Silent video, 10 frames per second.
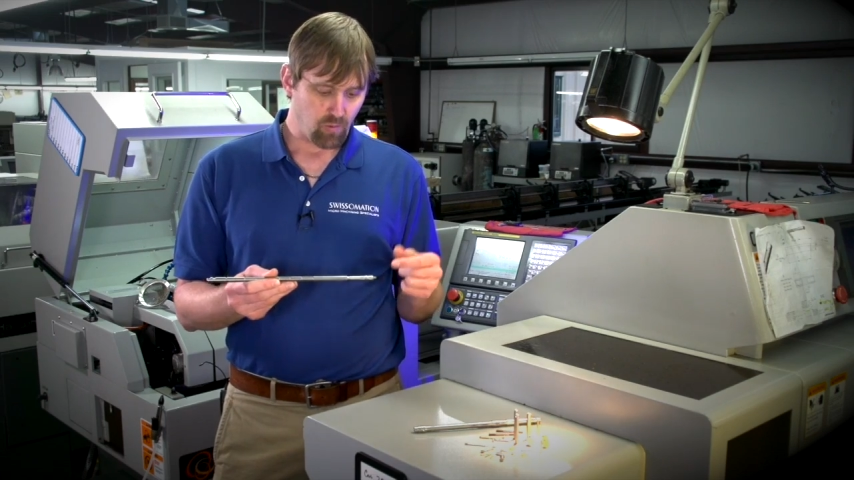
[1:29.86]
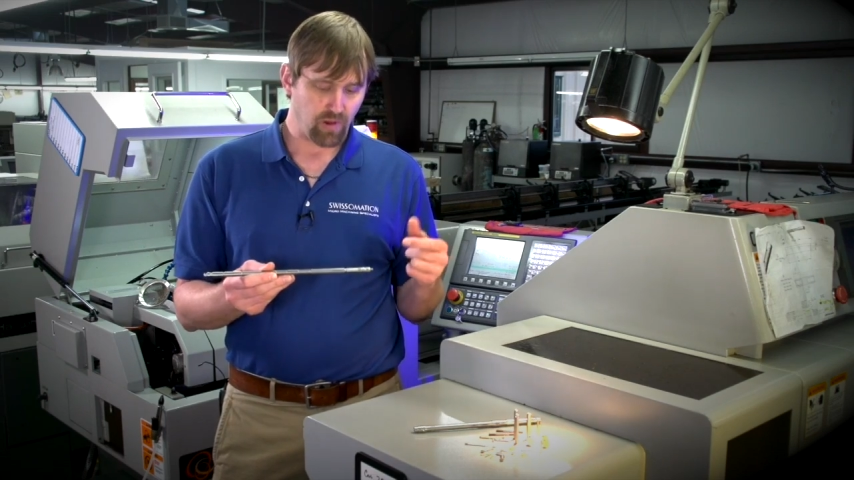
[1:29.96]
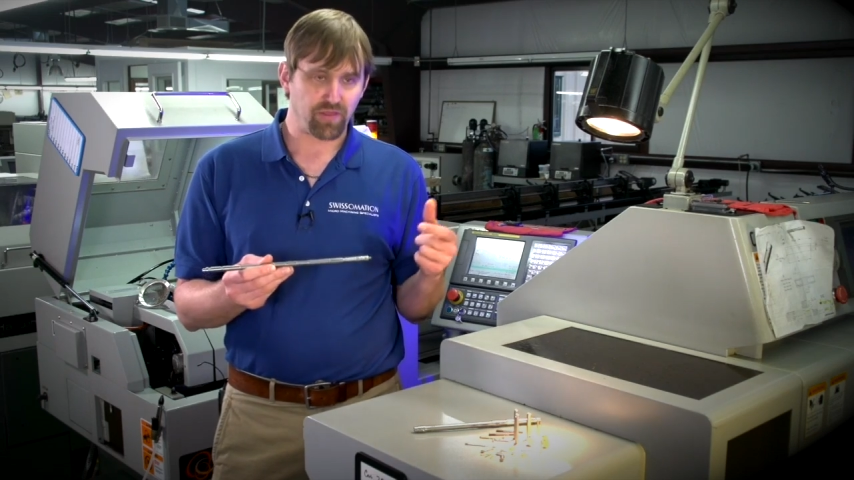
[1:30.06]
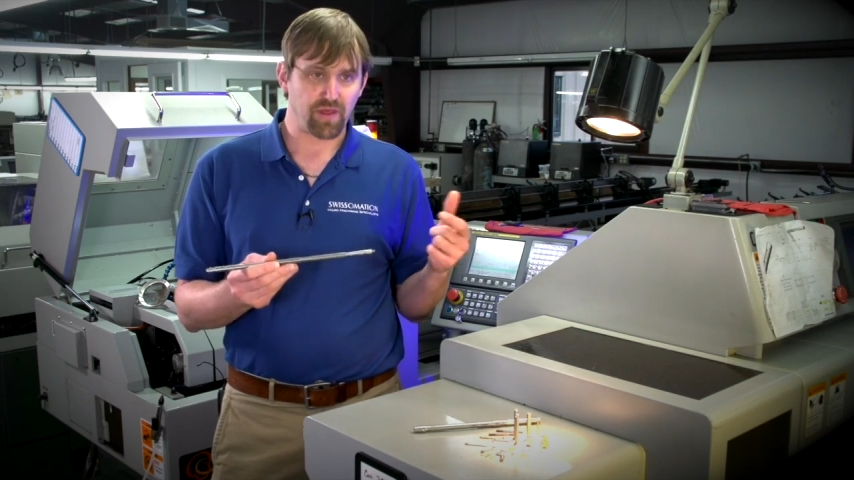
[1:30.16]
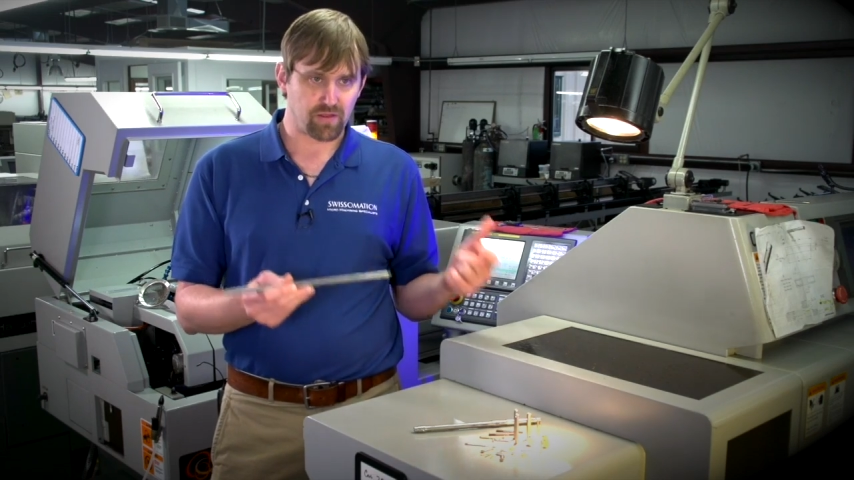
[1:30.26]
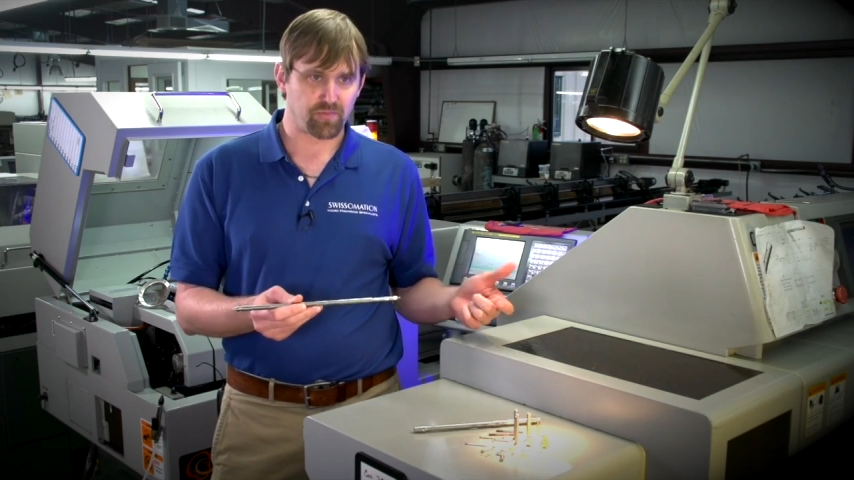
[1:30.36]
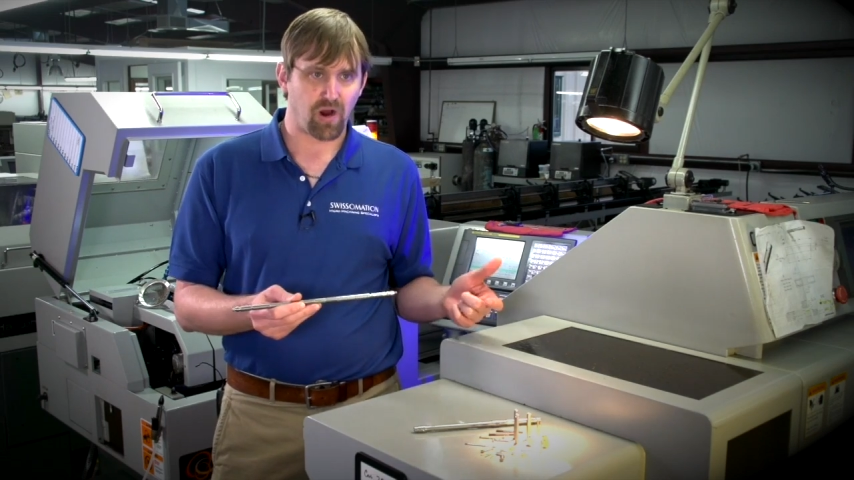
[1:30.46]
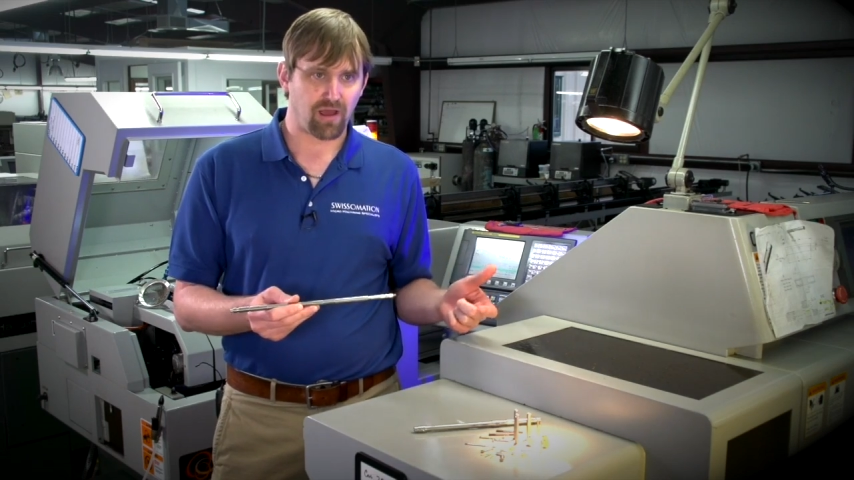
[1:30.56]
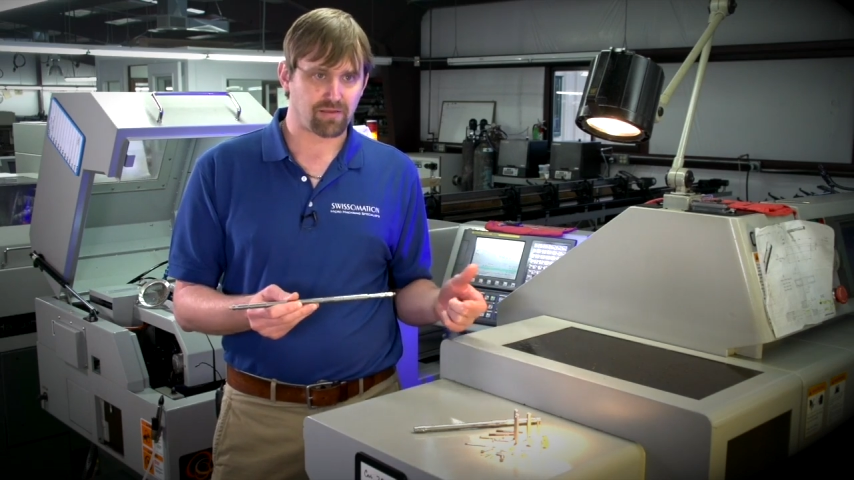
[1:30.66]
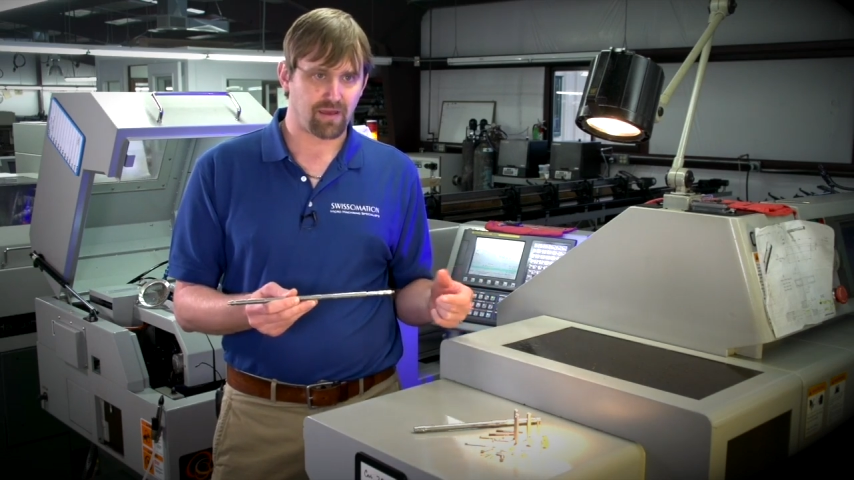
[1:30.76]
with this
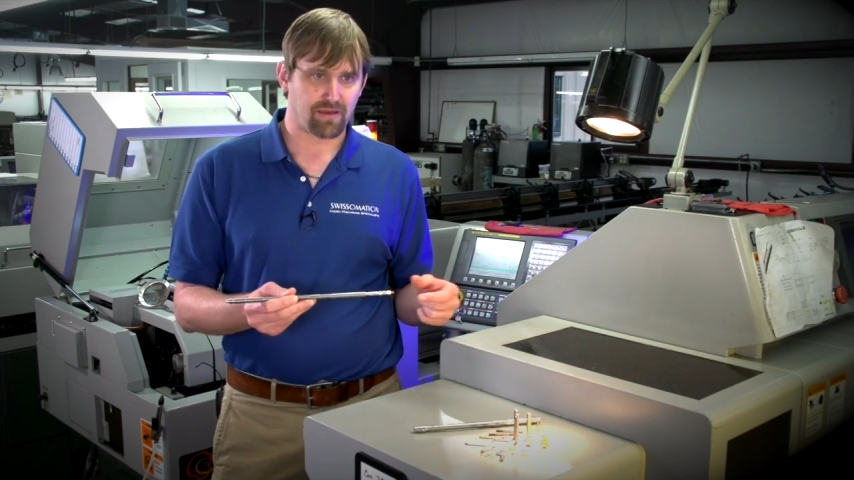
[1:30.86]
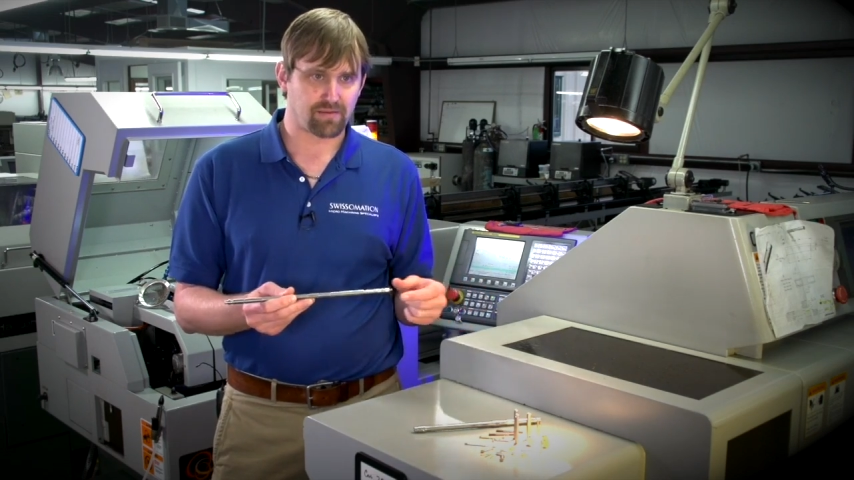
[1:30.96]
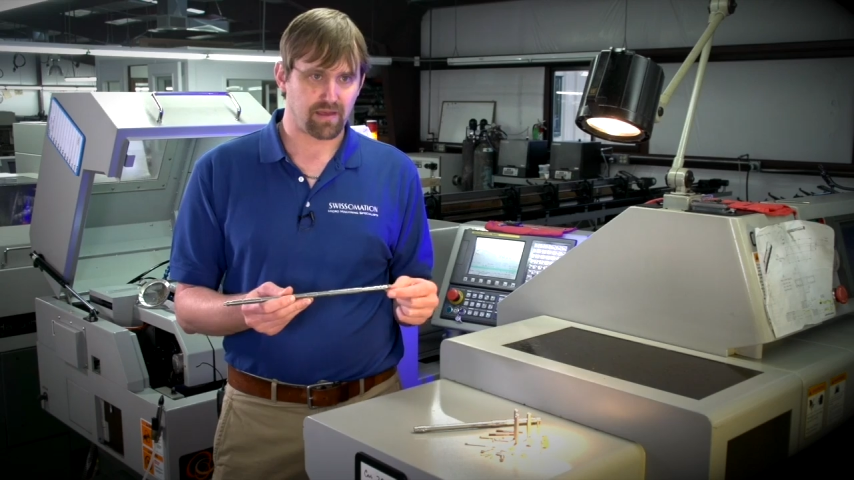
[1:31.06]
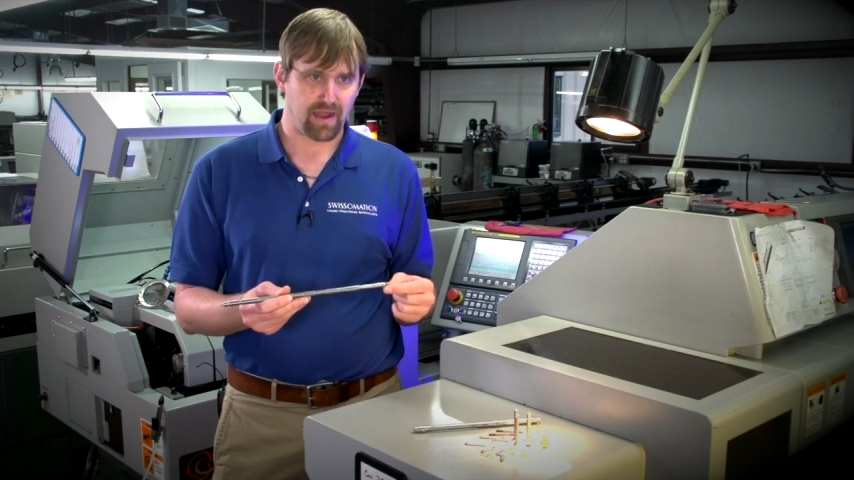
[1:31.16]
process,